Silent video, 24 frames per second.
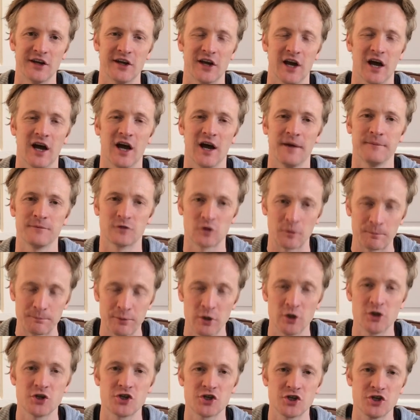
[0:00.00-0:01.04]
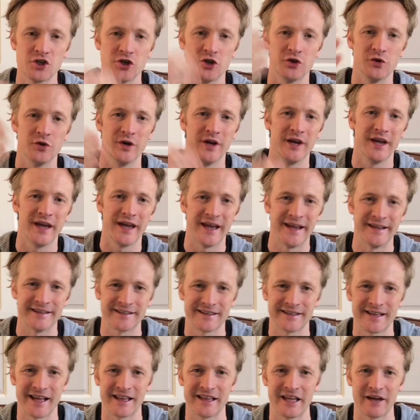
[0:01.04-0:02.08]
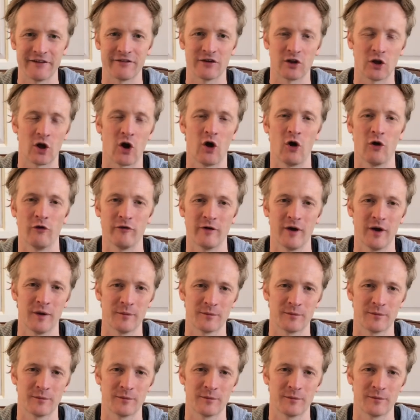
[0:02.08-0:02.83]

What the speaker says: to push you into that level of